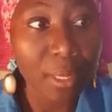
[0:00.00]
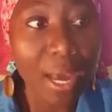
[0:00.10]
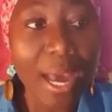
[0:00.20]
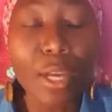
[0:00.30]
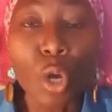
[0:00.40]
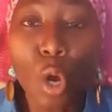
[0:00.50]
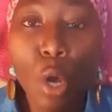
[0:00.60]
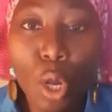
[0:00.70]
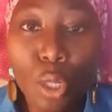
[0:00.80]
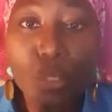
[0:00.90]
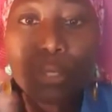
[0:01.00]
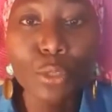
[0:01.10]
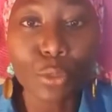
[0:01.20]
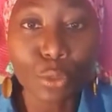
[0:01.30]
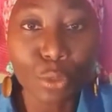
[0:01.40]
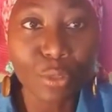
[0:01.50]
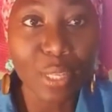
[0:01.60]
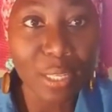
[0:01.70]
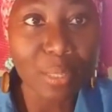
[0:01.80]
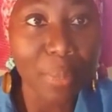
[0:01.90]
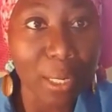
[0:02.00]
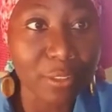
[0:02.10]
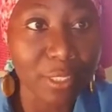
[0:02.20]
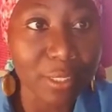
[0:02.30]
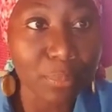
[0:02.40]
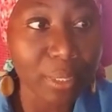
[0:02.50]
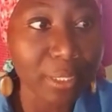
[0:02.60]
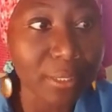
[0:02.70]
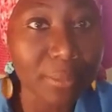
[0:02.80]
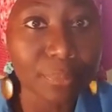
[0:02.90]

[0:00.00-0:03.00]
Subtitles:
I call on you to think about this, please.